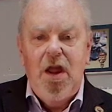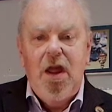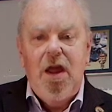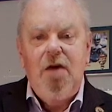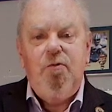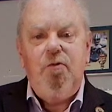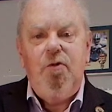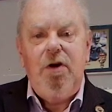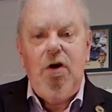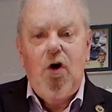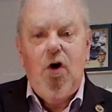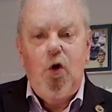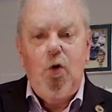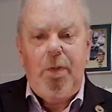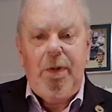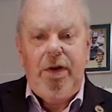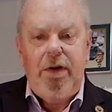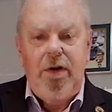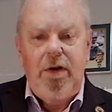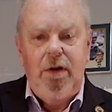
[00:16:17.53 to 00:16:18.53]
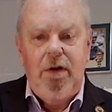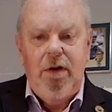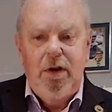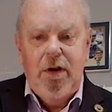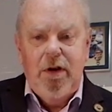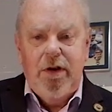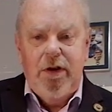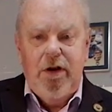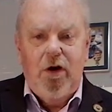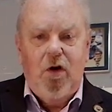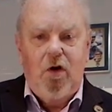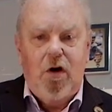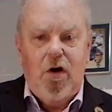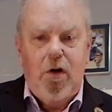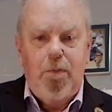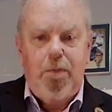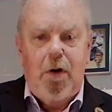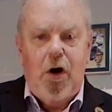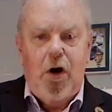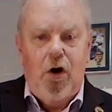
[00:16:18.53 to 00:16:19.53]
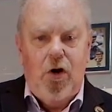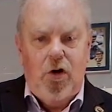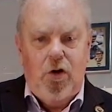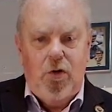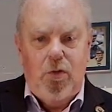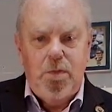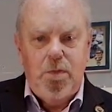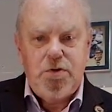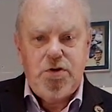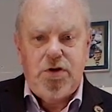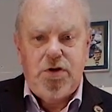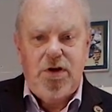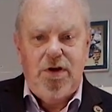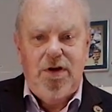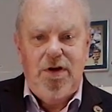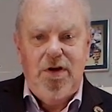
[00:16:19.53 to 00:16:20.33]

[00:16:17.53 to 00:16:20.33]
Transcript: if we open our palms.